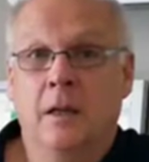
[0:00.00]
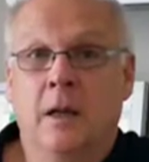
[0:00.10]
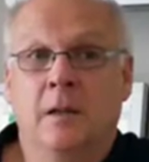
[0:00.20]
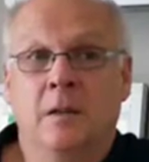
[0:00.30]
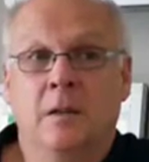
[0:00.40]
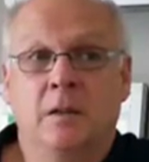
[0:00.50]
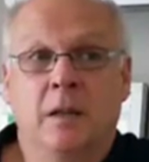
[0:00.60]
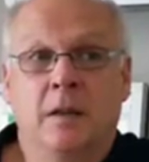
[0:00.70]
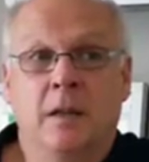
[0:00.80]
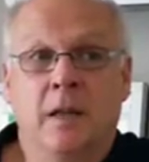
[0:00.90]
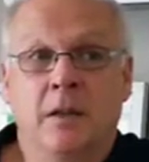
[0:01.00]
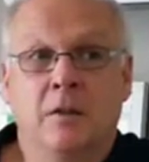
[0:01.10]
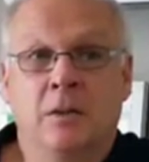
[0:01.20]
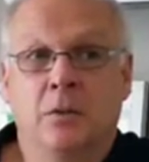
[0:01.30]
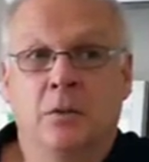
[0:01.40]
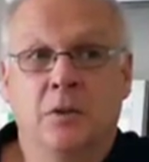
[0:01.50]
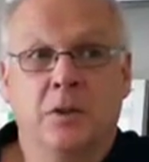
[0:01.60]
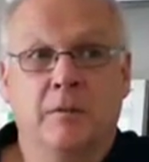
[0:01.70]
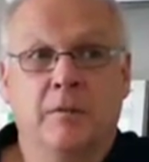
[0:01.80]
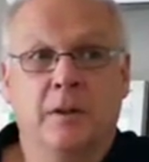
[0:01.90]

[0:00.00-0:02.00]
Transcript: and at the end of the course of,